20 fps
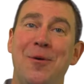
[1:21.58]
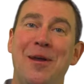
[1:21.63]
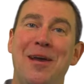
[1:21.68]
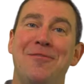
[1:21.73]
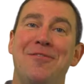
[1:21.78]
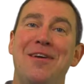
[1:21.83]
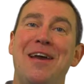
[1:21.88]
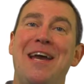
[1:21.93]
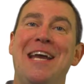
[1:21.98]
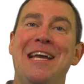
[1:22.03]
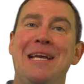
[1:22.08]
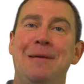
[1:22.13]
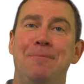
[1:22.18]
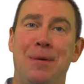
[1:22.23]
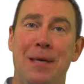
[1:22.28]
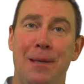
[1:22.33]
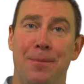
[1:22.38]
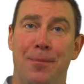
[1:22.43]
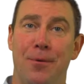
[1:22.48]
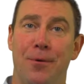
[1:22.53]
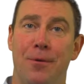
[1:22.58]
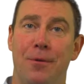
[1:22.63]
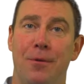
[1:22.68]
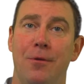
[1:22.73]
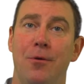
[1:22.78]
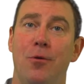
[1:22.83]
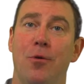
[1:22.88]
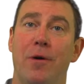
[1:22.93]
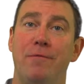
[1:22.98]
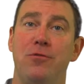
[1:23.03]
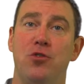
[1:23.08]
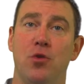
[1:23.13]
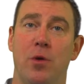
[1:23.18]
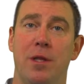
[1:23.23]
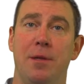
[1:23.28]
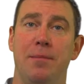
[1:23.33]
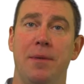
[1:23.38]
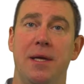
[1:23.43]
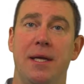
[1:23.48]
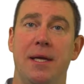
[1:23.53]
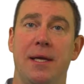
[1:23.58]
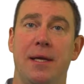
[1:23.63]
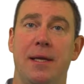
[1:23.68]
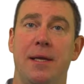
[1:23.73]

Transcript: we have 8 people who have joined the meeting.